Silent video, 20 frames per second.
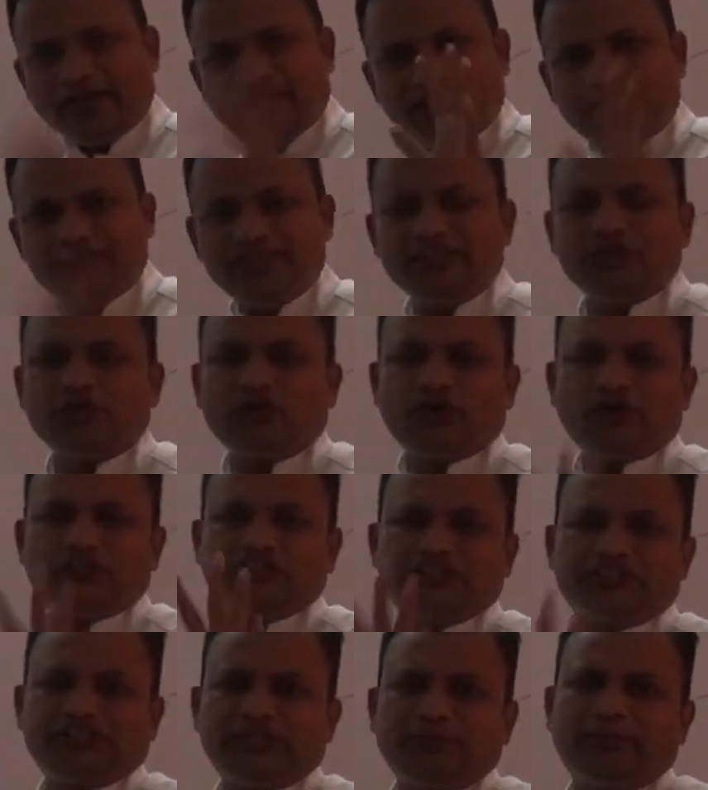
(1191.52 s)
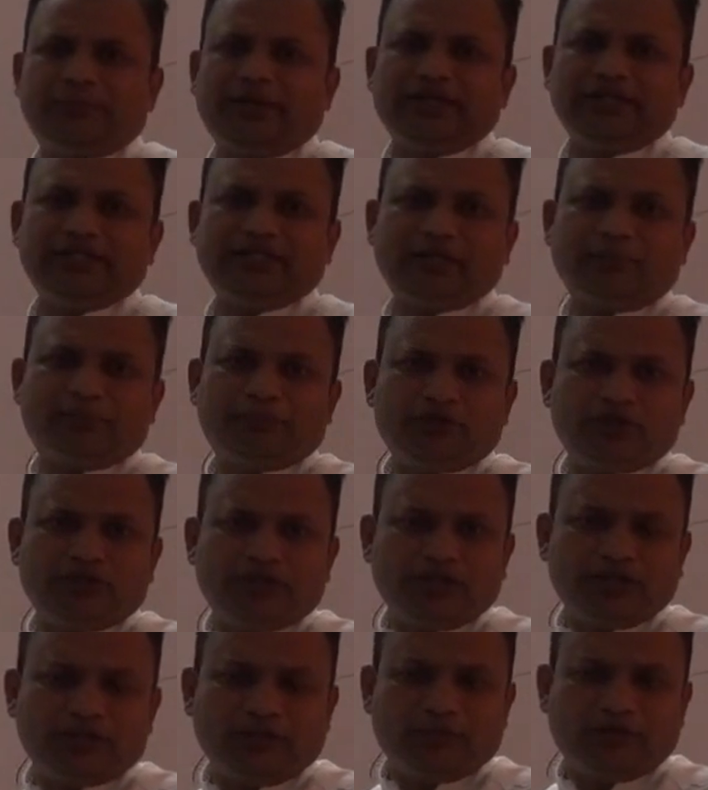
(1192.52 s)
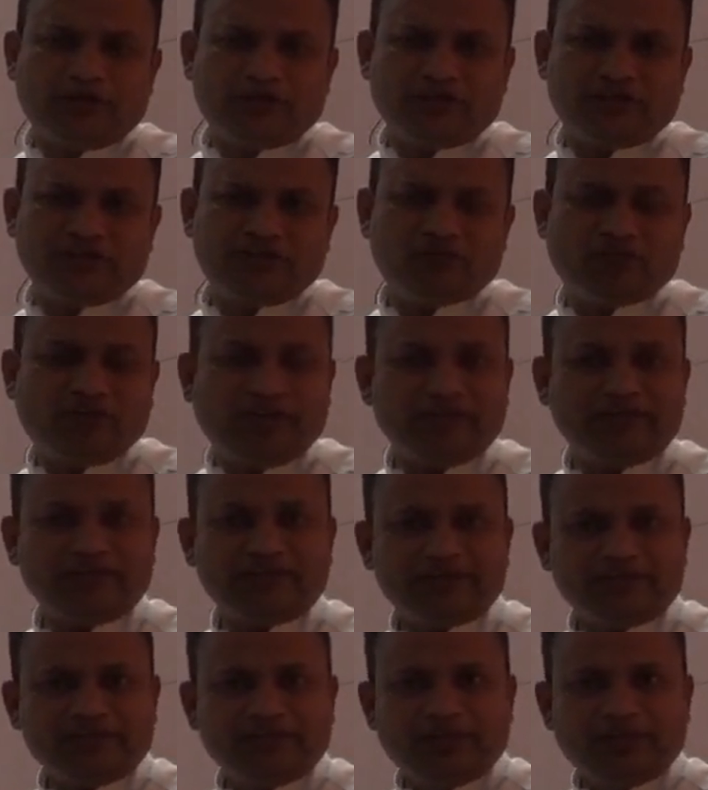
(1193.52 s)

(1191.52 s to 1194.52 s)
any cost he buy that particular commodity. Why?